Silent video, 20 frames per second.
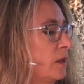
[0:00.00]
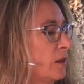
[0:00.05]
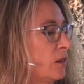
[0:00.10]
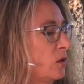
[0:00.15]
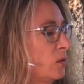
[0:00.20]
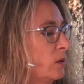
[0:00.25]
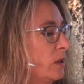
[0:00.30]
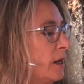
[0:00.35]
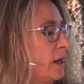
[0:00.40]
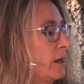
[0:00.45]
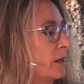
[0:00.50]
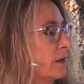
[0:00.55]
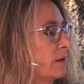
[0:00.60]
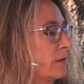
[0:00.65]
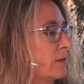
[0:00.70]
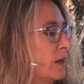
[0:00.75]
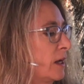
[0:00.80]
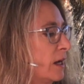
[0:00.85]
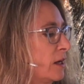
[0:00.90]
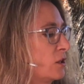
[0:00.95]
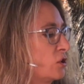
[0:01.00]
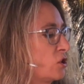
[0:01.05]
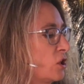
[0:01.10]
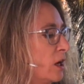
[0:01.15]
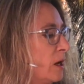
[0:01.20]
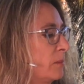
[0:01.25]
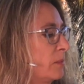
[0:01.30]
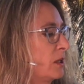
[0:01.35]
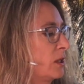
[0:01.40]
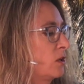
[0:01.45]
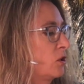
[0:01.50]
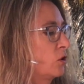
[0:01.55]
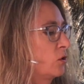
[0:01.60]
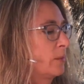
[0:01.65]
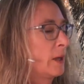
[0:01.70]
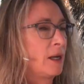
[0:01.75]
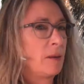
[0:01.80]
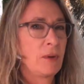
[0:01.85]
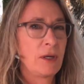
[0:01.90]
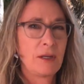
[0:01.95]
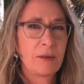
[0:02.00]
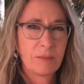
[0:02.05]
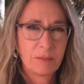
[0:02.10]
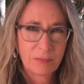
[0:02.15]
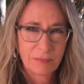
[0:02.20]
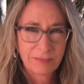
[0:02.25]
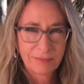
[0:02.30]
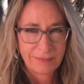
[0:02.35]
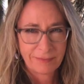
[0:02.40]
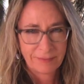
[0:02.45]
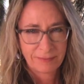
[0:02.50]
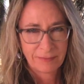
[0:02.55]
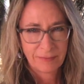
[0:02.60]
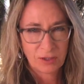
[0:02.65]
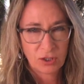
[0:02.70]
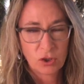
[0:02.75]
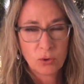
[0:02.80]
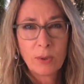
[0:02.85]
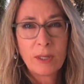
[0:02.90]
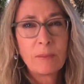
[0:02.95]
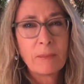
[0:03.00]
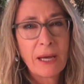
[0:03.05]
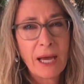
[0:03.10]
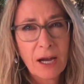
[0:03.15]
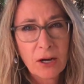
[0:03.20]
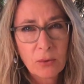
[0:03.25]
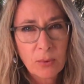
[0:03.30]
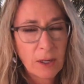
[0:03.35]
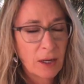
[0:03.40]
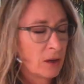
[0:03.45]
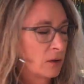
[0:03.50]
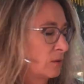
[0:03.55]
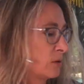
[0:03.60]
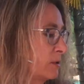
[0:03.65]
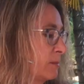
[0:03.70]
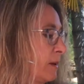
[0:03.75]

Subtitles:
they're like, they got a job here maybe, doing background.